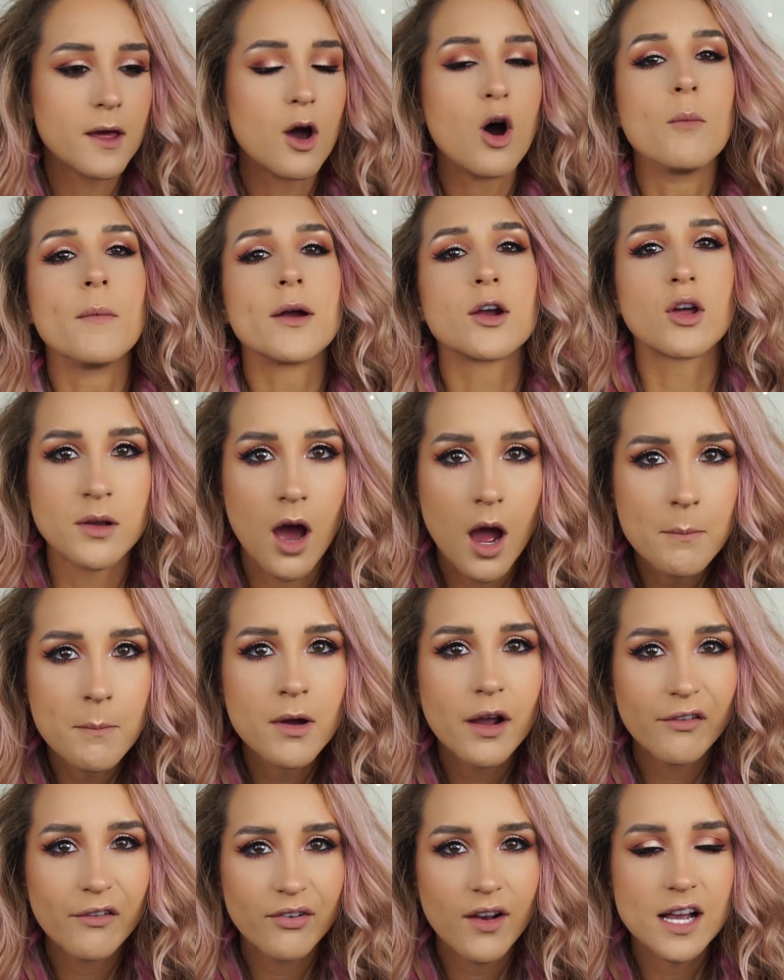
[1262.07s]
Oh my god, I
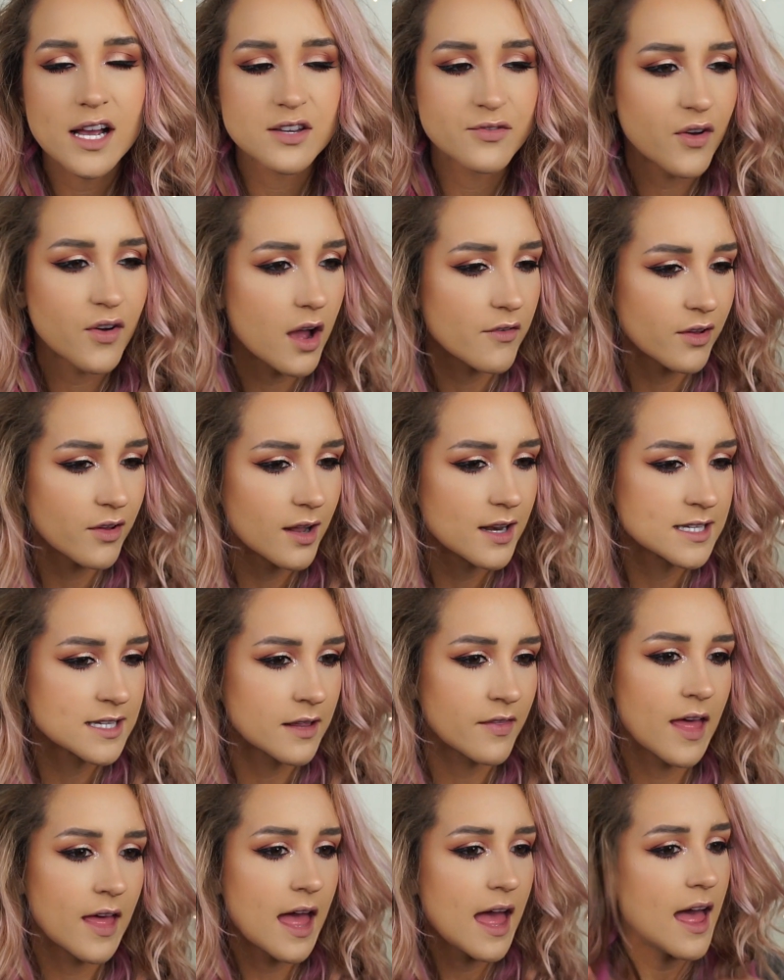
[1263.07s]
McFly's five colours in
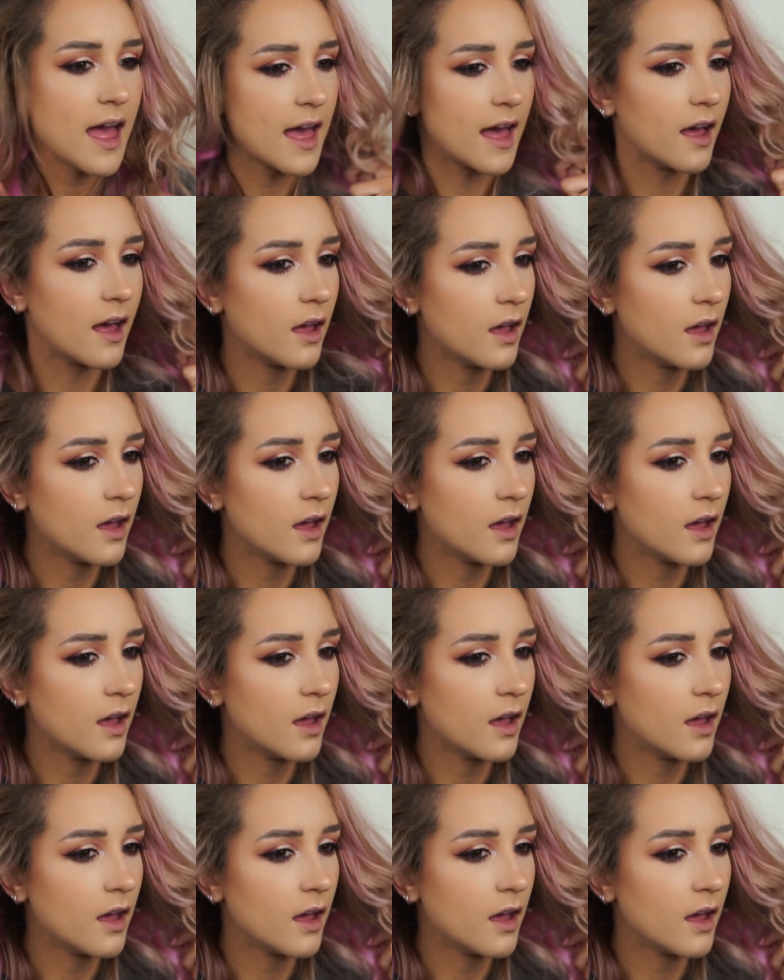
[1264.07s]
their hair.